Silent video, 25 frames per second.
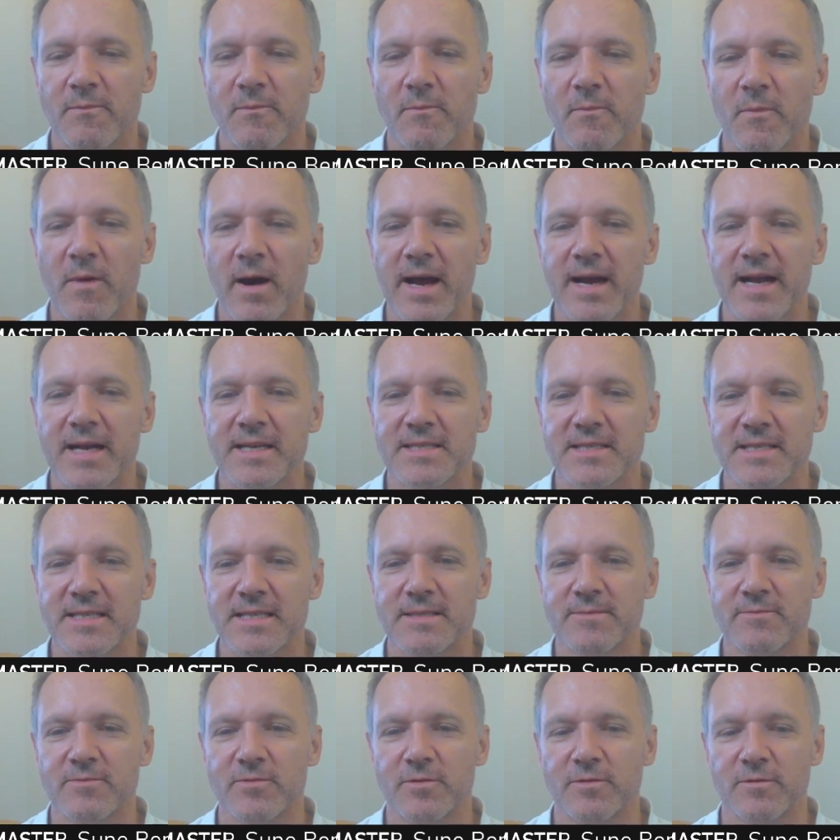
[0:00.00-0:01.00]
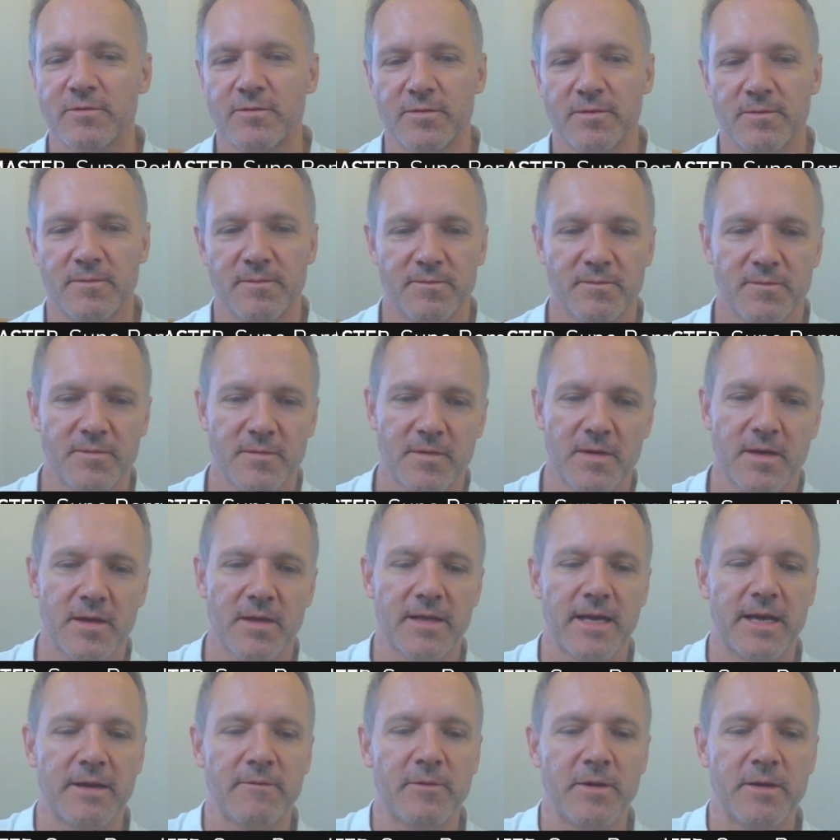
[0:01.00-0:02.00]
white has this move.
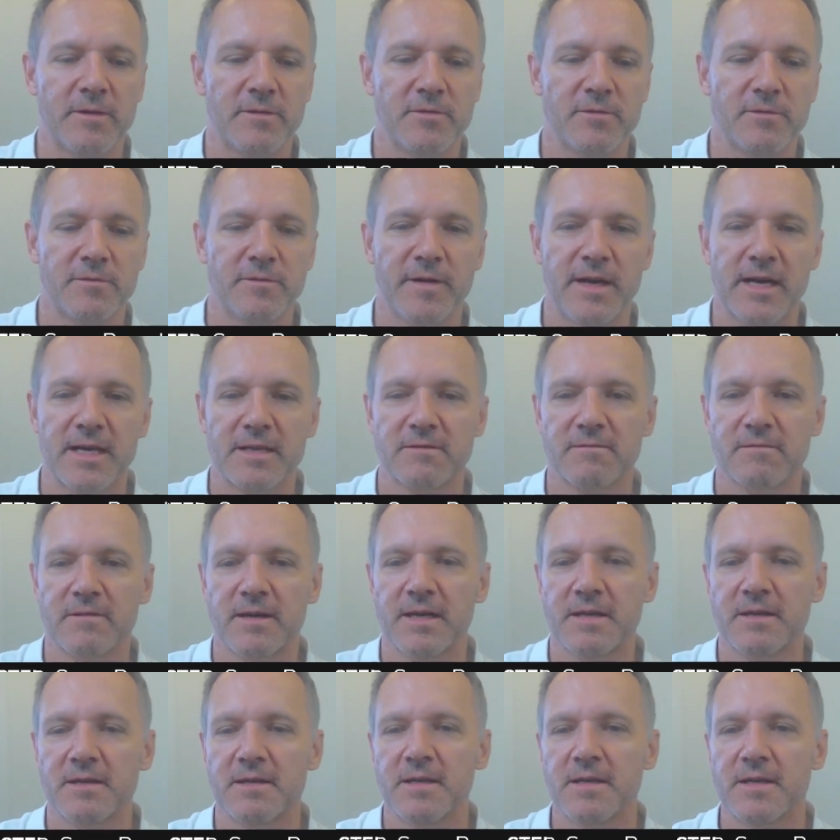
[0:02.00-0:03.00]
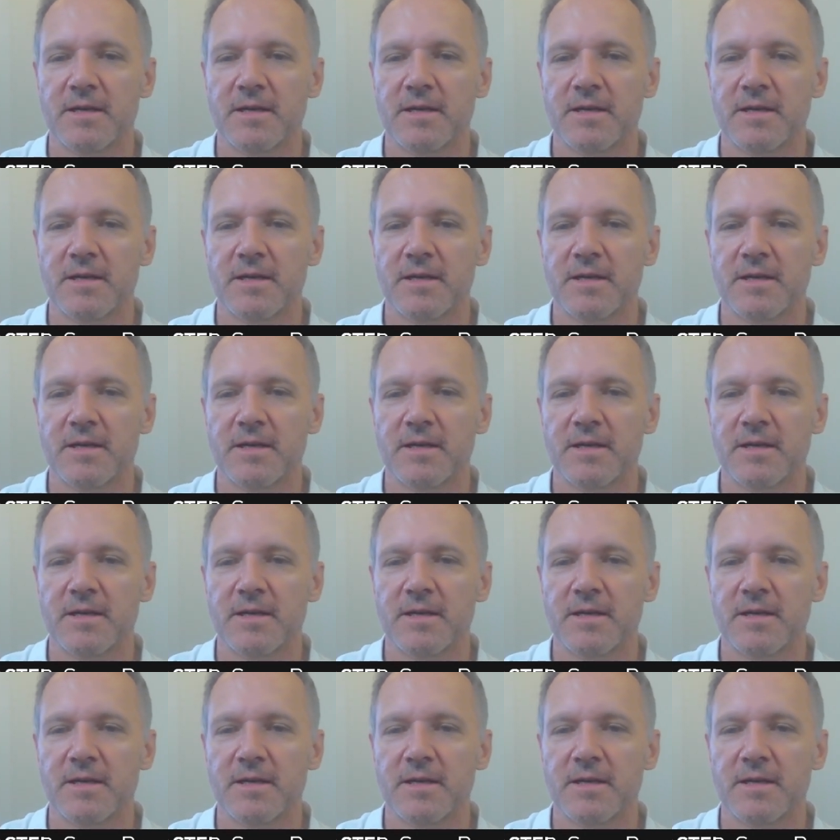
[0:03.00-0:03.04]
That went too fast, right?